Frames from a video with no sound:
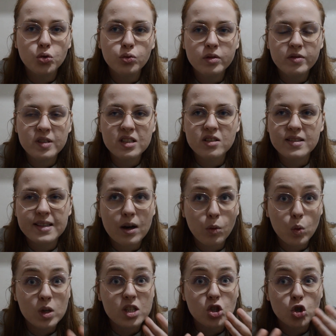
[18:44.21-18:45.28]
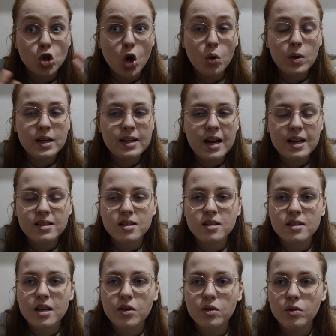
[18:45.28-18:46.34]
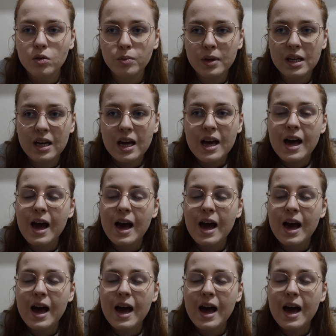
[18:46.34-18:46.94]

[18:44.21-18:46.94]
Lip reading: reveals that was so unnecessary for me.